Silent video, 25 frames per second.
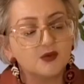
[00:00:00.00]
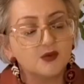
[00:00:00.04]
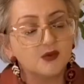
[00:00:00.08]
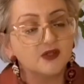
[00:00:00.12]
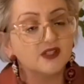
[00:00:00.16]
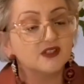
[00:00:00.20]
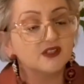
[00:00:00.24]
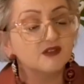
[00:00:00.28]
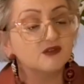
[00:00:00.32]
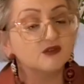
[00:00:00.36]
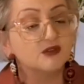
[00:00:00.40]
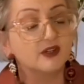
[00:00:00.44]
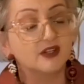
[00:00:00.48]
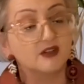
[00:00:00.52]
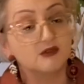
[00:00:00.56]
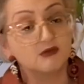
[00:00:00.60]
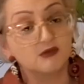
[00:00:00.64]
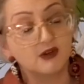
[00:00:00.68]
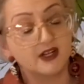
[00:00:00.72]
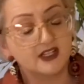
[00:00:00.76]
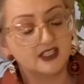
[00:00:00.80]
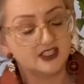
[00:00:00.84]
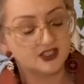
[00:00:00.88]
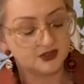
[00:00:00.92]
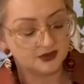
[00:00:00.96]
we didn't
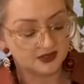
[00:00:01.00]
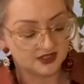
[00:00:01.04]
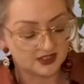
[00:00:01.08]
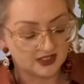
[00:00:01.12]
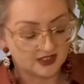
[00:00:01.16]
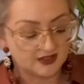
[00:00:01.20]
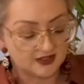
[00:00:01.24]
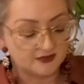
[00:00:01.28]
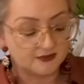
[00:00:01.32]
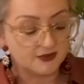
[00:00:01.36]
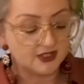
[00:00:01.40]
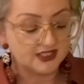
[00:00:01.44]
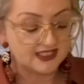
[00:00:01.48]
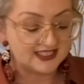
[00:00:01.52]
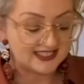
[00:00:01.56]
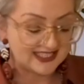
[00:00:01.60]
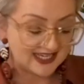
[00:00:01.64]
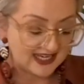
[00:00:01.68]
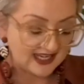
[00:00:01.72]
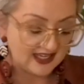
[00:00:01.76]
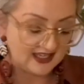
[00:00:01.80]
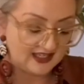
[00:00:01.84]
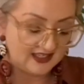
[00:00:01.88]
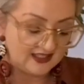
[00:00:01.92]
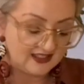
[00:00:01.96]
run into each other. My
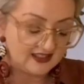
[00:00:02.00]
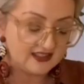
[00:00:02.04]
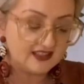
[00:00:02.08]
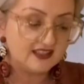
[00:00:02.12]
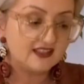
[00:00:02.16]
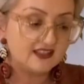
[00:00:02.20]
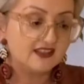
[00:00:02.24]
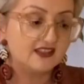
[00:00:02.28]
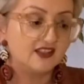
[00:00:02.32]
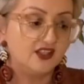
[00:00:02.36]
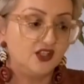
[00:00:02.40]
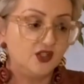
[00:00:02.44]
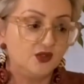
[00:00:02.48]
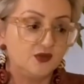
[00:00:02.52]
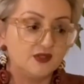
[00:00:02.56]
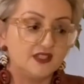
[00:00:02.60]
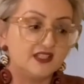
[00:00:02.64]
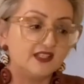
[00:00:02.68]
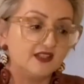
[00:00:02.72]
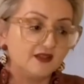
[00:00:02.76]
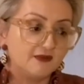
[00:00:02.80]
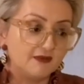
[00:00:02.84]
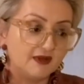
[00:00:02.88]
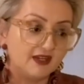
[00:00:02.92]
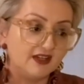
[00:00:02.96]
dad, who is
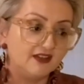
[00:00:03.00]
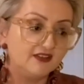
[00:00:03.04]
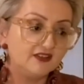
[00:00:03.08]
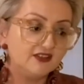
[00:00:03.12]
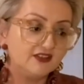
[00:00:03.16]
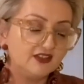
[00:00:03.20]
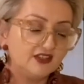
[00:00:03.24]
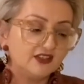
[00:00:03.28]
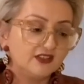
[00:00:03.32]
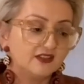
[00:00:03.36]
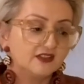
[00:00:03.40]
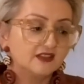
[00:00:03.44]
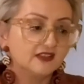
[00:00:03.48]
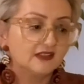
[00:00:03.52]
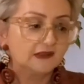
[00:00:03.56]
in the Mount,